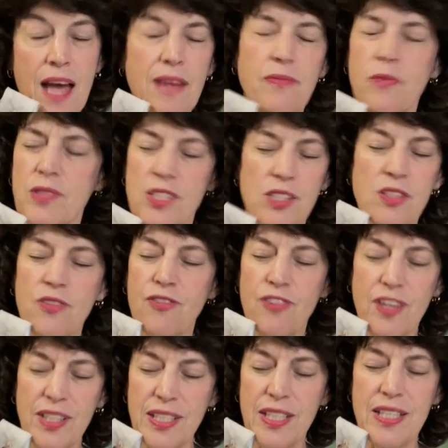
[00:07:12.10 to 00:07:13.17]
once the
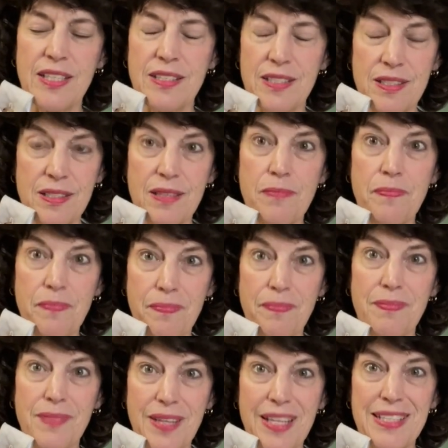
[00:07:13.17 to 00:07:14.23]
front is
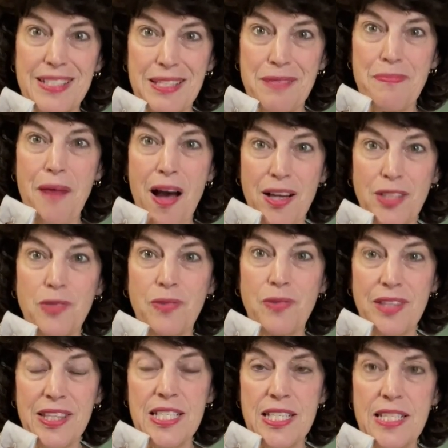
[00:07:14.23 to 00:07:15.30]
smocked
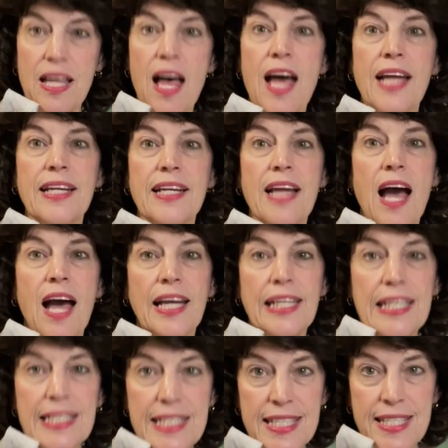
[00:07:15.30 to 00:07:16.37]
with the design, I
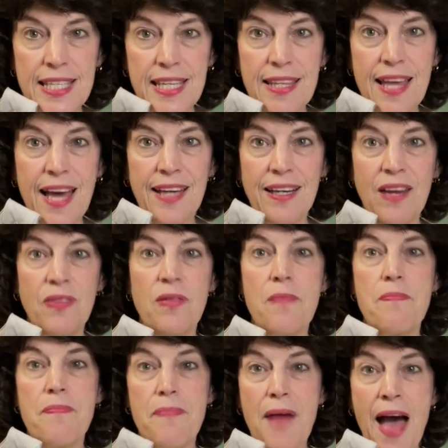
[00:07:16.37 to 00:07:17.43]
can see that on
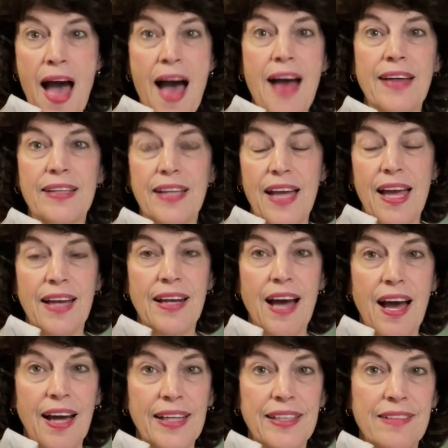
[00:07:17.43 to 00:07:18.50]
the back, and
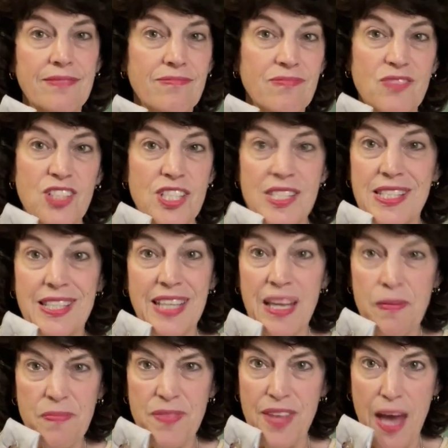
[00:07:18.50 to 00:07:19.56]
I just
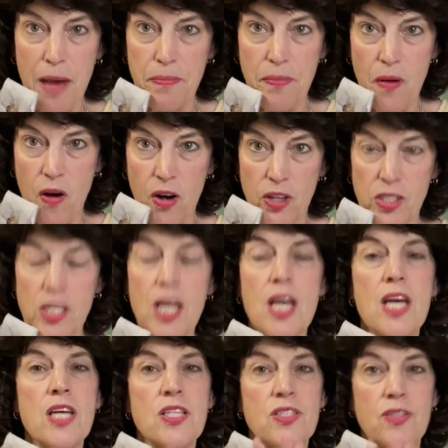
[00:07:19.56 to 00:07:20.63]
skip that part.
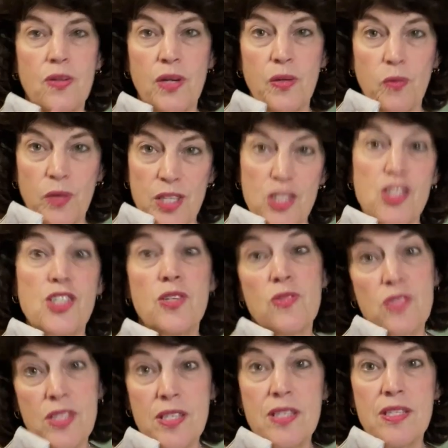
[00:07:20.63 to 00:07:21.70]
So it
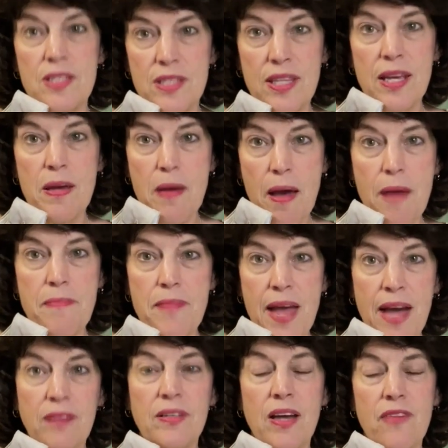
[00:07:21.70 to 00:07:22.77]
reduces the
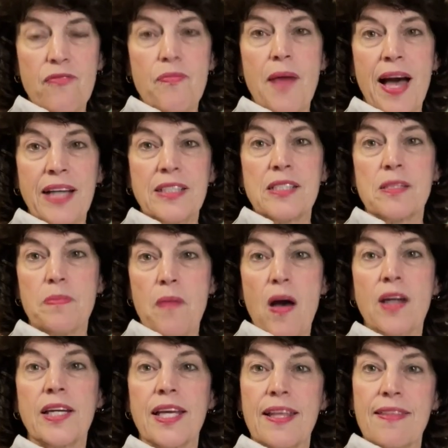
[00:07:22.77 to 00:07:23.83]
amount of
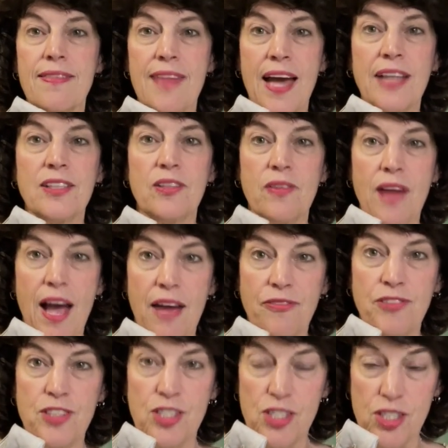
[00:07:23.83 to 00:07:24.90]
backsmocking that you
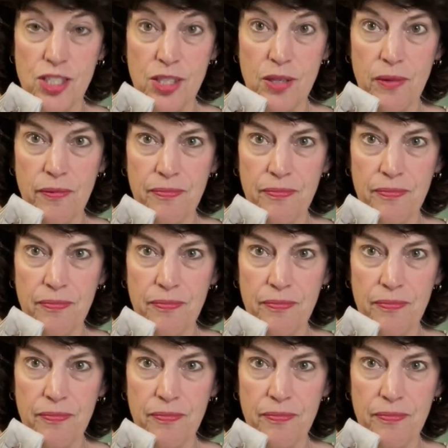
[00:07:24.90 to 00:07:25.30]
have to do.